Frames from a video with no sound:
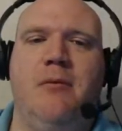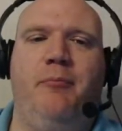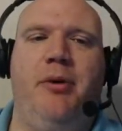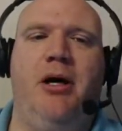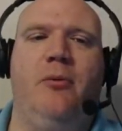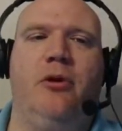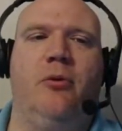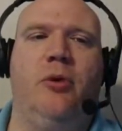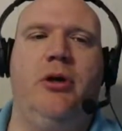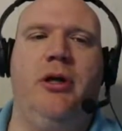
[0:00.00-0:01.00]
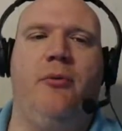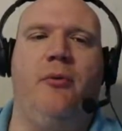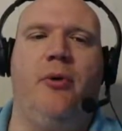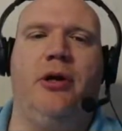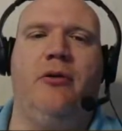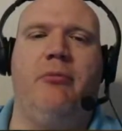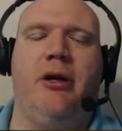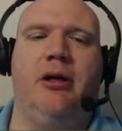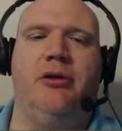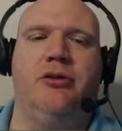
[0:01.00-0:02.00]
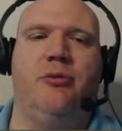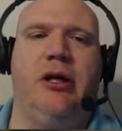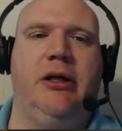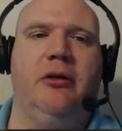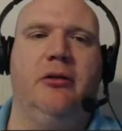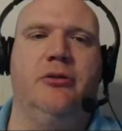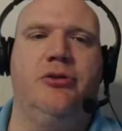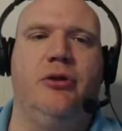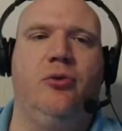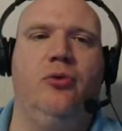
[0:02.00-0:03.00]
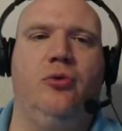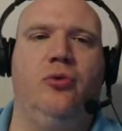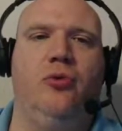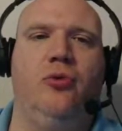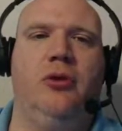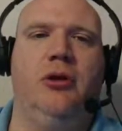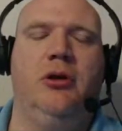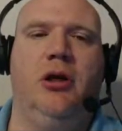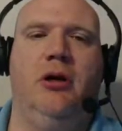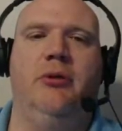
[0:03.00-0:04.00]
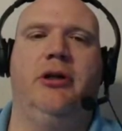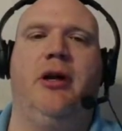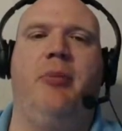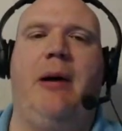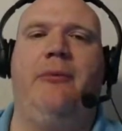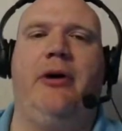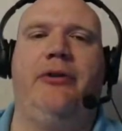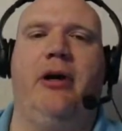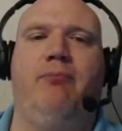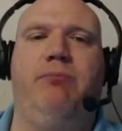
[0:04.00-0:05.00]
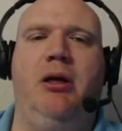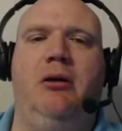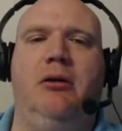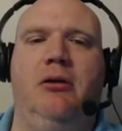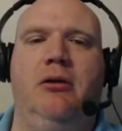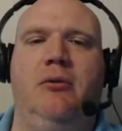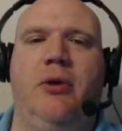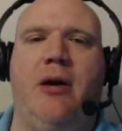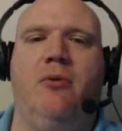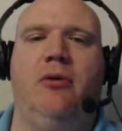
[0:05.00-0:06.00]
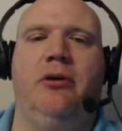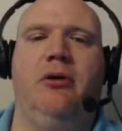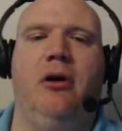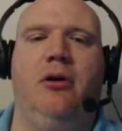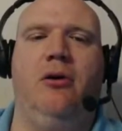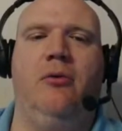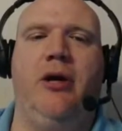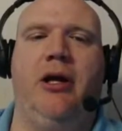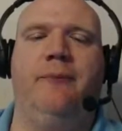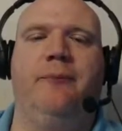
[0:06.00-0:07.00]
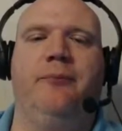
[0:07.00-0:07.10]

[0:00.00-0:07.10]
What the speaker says: But we're gonna run into our mechanism right here. So, oh, look at there, it popped right there. Bing! We got one already.